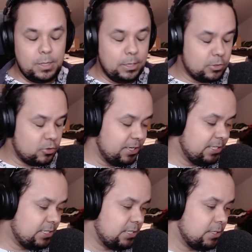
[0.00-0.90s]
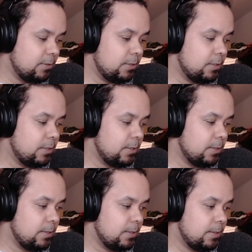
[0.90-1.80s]
increase
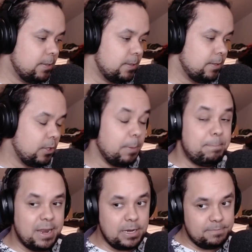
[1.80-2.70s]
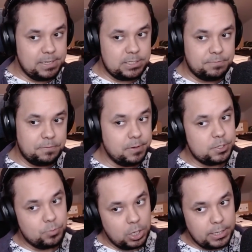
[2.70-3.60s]
the competitiveness of the
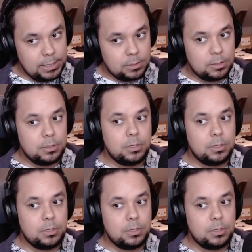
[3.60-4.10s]
Finnish market